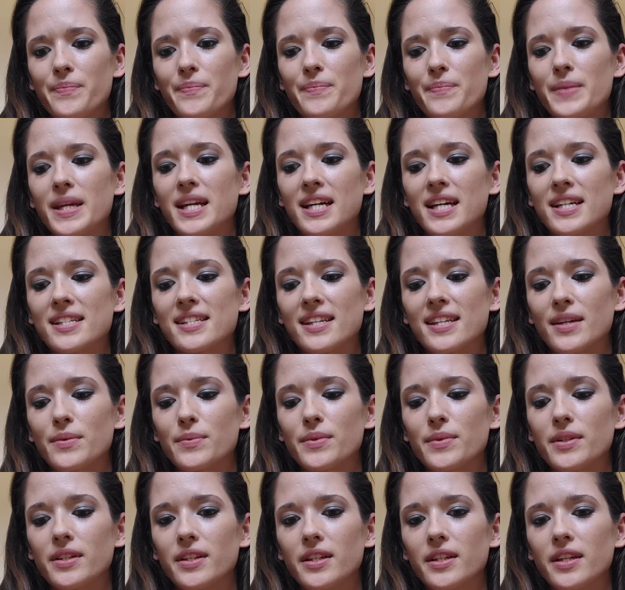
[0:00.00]
because I
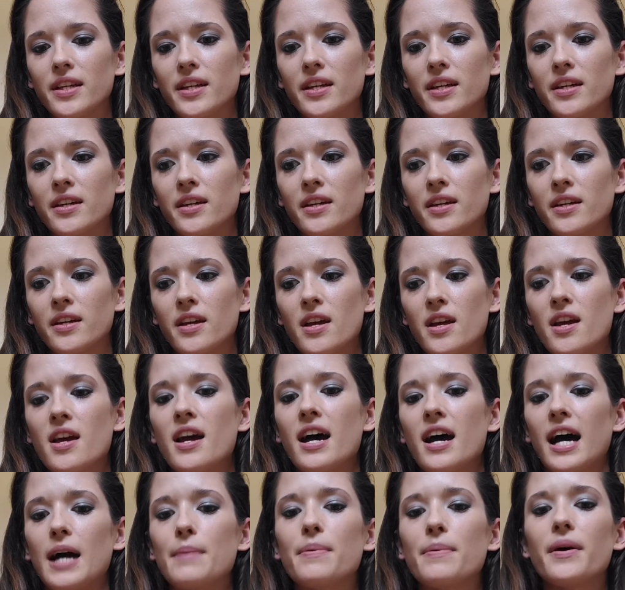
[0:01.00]

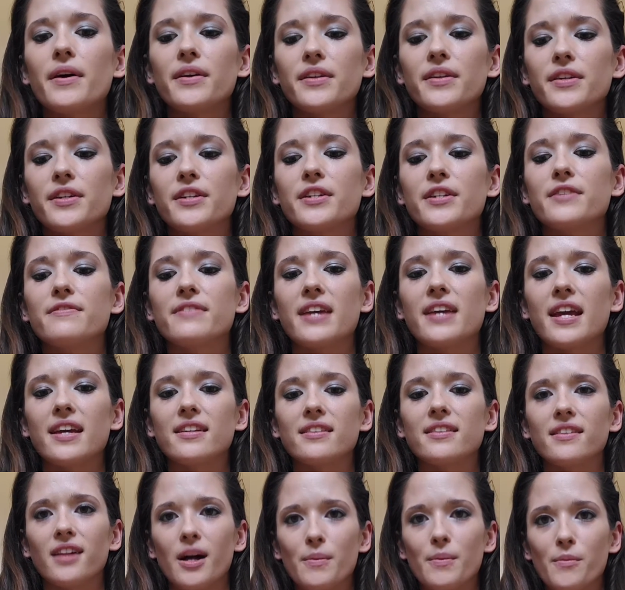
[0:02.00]
probably could have
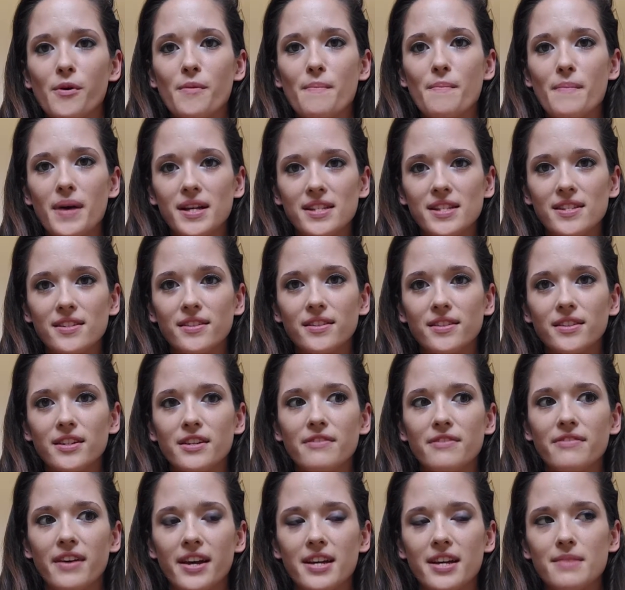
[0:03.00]
gained a lot more muscle
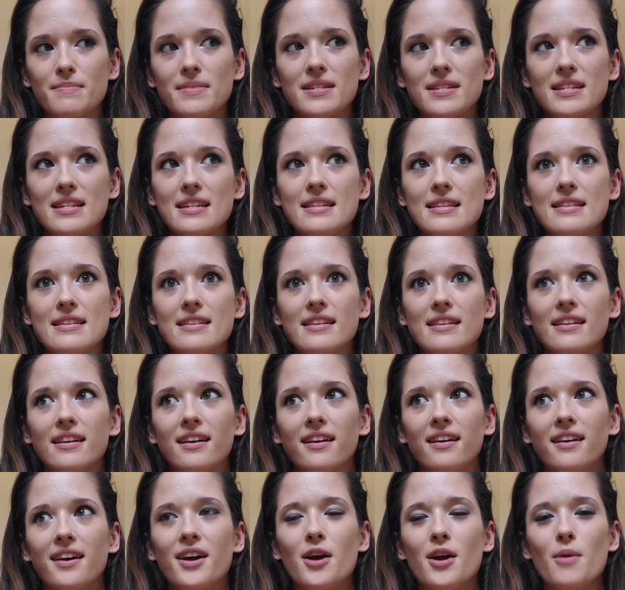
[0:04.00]
if I had been
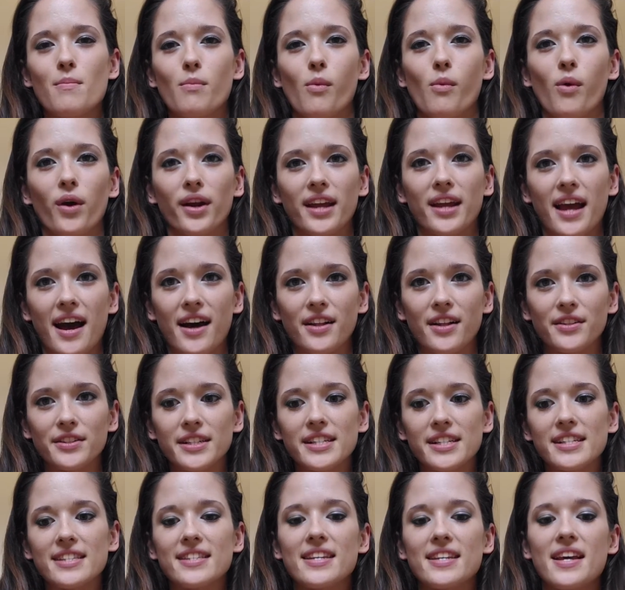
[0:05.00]
eating more
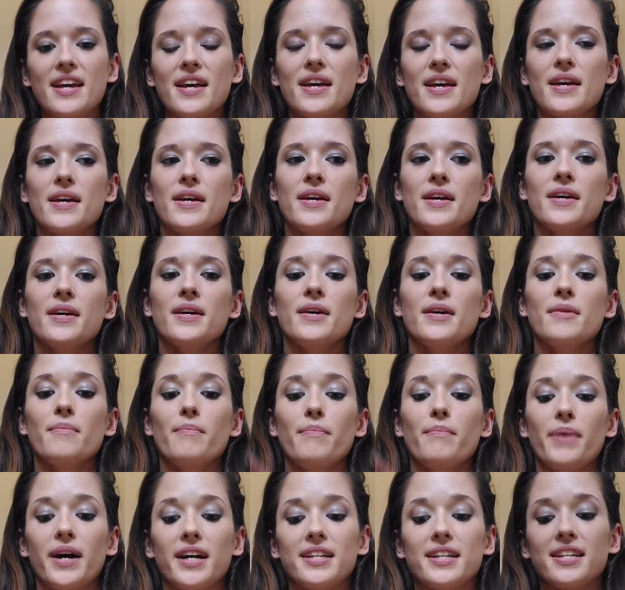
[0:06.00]
calories.
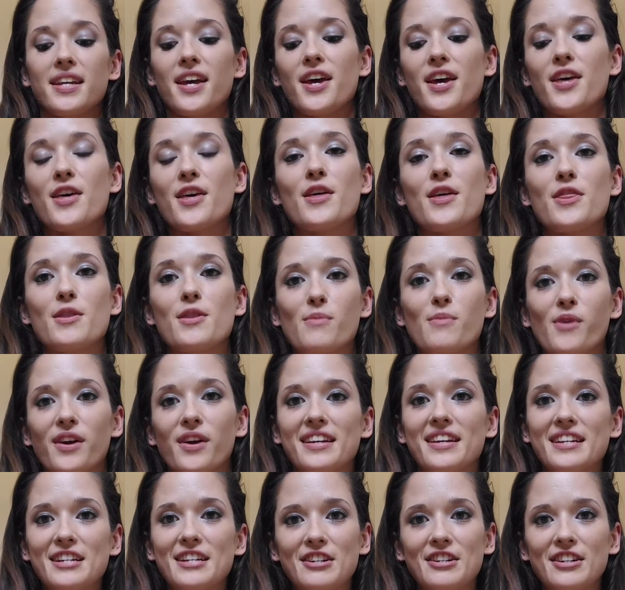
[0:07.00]
But the more I
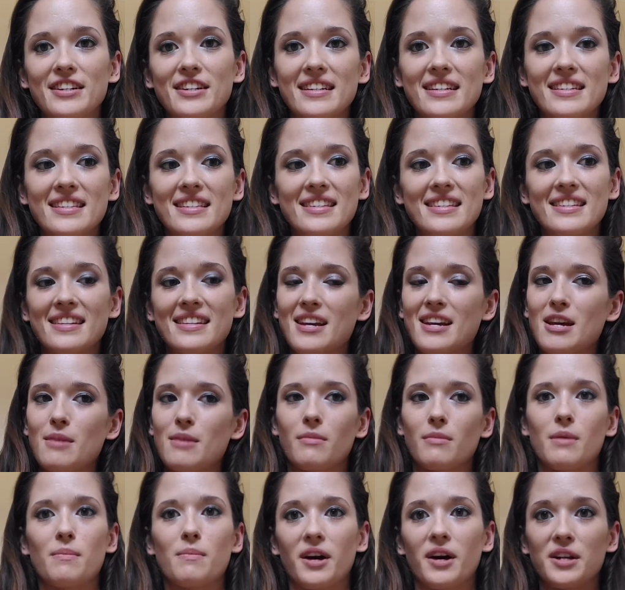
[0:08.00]
increased,
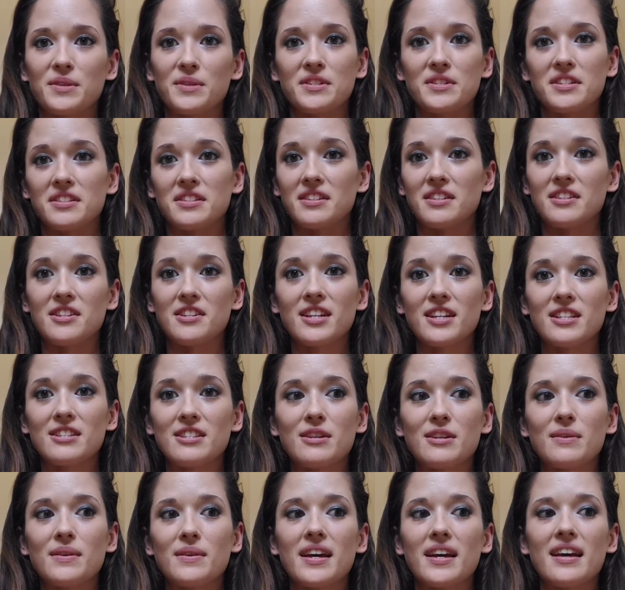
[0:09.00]
my body would just adjust
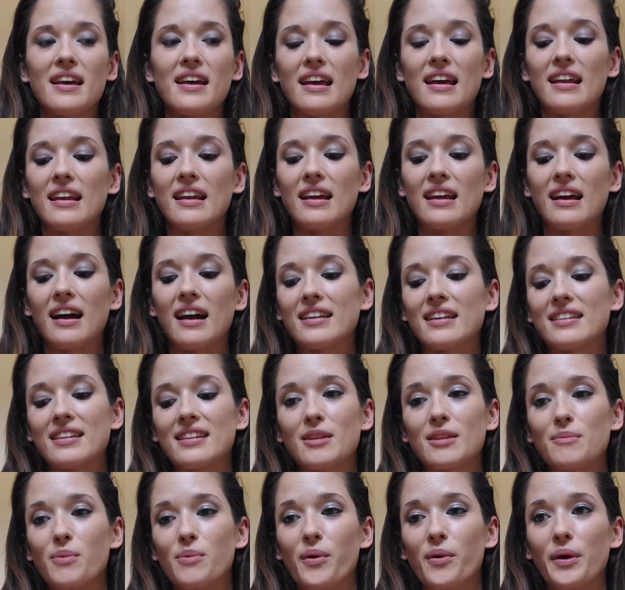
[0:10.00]
to it, and it got to
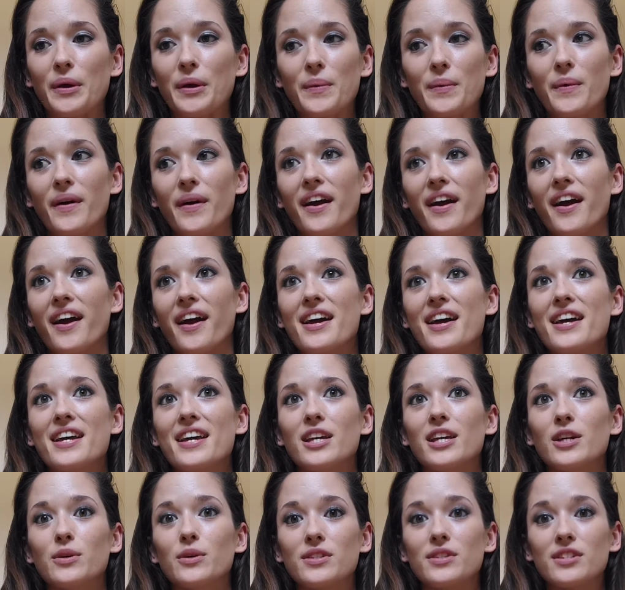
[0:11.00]
the point where
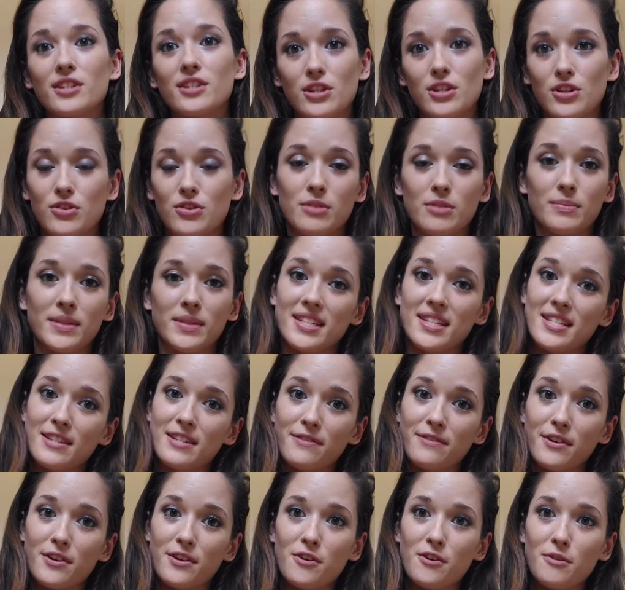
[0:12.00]
it was extremely
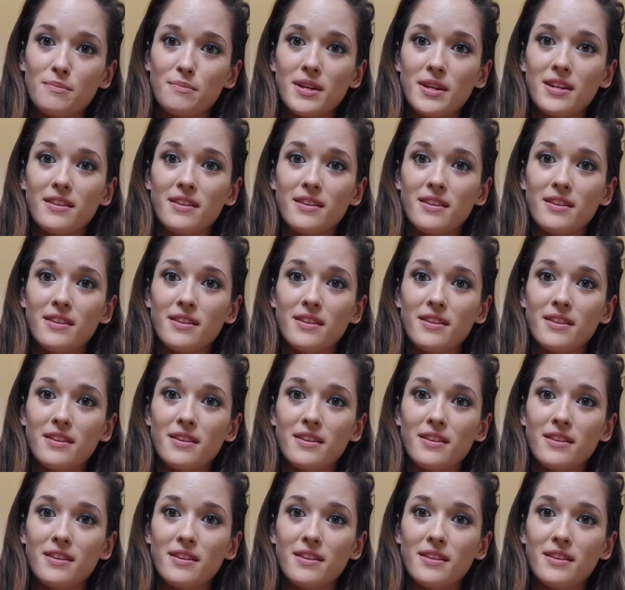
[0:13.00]
difficult